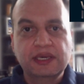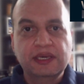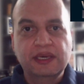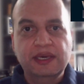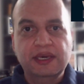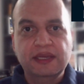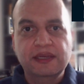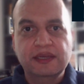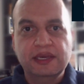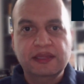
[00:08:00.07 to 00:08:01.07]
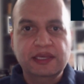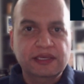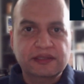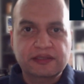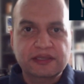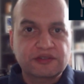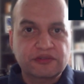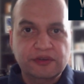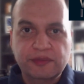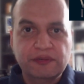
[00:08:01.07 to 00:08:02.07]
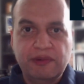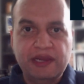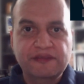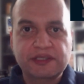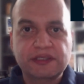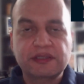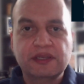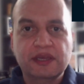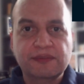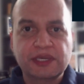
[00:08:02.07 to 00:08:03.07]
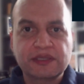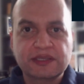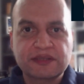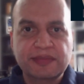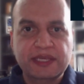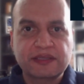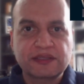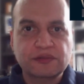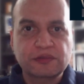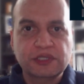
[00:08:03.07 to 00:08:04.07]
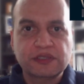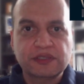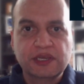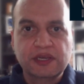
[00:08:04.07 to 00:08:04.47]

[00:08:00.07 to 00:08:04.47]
and I think it's extremely relevant today because his message was,